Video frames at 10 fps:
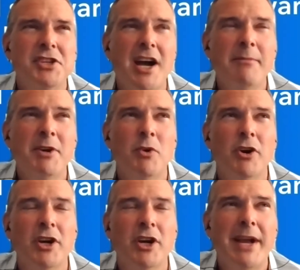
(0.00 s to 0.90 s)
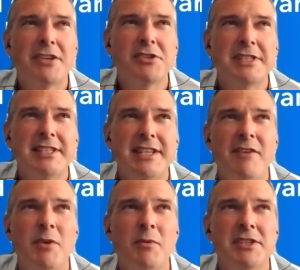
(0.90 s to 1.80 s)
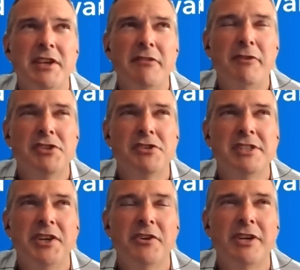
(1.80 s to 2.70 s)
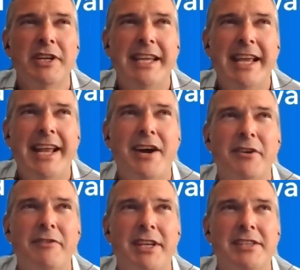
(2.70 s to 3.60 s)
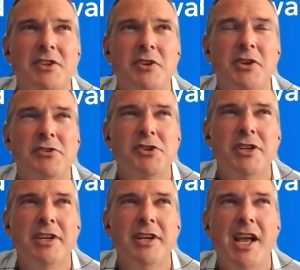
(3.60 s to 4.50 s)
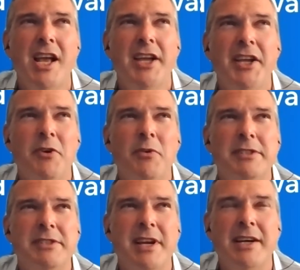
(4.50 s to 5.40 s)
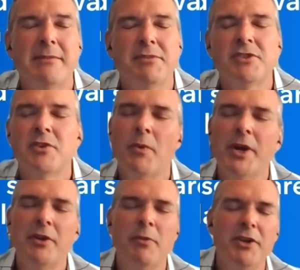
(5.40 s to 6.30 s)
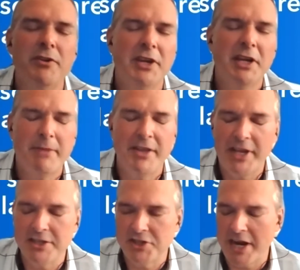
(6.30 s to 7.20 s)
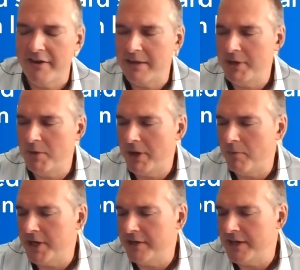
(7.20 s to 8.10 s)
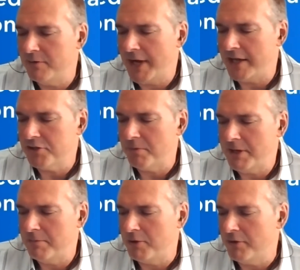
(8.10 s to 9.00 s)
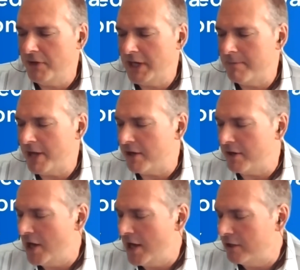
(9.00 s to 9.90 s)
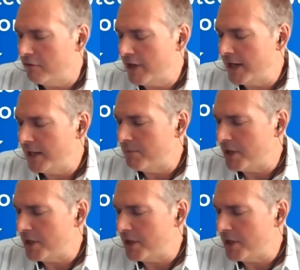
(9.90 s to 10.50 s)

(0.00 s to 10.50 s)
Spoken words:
time and work are you actually saving? What's the efficiency you're going to get out of this? So you shouldn't, so what do you think about that, Jared? I mean, how should people think about creating a